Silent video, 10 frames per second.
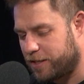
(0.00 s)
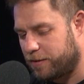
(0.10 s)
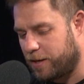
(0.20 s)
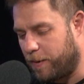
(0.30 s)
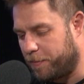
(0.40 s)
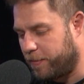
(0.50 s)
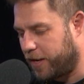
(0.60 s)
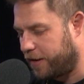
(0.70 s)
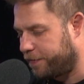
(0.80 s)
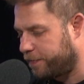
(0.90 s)
has come up in my
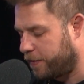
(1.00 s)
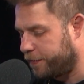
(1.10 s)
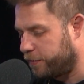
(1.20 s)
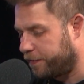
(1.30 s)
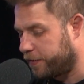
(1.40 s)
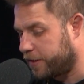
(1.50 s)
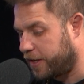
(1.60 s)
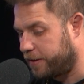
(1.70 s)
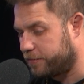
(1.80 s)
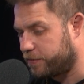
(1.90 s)
life a few different
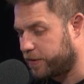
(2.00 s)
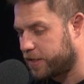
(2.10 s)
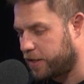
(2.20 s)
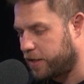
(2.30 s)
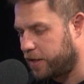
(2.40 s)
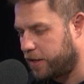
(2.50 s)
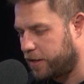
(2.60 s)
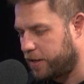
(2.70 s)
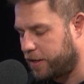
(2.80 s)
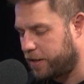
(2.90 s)
times recently,
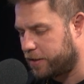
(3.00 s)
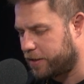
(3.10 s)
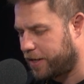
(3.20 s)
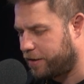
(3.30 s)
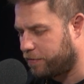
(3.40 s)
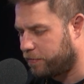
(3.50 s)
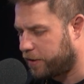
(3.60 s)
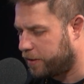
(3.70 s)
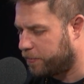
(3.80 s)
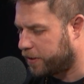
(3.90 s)
and I don't
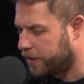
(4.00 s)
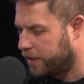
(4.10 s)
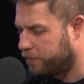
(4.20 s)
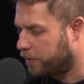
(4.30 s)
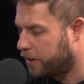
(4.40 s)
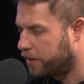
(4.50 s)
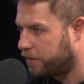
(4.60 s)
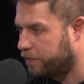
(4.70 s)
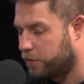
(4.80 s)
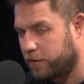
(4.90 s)
really believe we're going to,
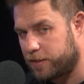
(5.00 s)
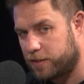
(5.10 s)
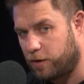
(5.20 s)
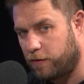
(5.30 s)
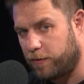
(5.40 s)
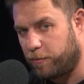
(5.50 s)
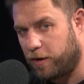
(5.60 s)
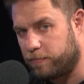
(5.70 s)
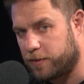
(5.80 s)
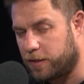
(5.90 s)
of course, solve the
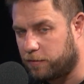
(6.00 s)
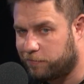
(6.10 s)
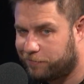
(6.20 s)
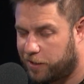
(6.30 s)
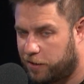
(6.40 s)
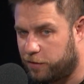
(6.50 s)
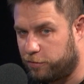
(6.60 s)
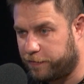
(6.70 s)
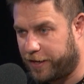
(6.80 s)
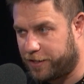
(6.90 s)
problem. So,
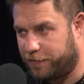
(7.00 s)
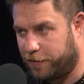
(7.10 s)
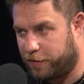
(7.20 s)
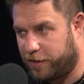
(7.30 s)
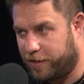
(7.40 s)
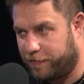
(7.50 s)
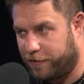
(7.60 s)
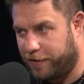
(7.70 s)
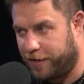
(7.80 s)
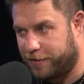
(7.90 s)
newsflash, if you're looking
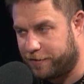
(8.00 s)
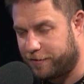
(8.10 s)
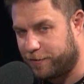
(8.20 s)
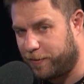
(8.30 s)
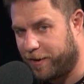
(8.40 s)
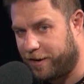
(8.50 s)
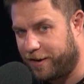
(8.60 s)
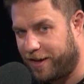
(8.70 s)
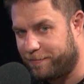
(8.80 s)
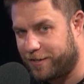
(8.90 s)
for answers, we might
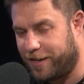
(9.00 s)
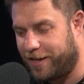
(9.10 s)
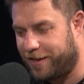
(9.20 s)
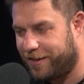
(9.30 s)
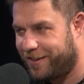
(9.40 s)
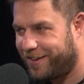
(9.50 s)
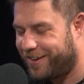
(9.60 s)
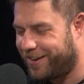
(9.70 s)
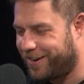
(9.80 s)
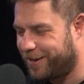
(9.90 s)
not have them today.
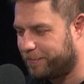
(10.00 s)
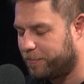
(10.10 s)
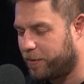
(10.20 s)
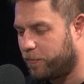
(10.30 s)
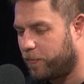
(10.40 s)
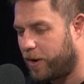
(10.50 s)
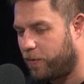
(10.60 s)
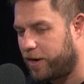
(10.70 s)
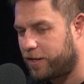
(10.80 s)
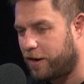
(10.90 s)
But I
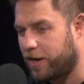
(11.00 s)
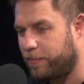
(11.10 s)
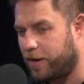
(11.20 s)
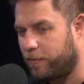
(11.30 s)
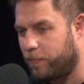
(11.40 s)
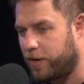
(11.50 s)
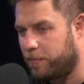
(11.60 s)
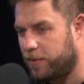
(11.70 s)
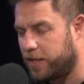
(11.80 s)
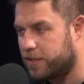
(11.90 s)
want to talk about what
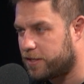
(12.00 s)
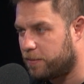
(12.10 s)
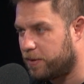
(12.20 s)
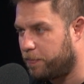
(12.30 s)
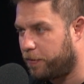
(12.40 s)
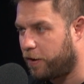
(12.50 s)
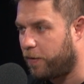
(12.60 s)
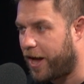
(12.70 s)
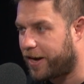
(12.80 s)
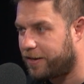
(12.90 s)
it means to be
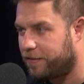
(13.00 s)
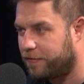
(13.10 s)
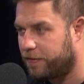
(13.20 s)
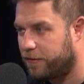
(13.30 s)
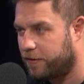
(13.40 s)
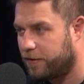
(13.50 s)
proactive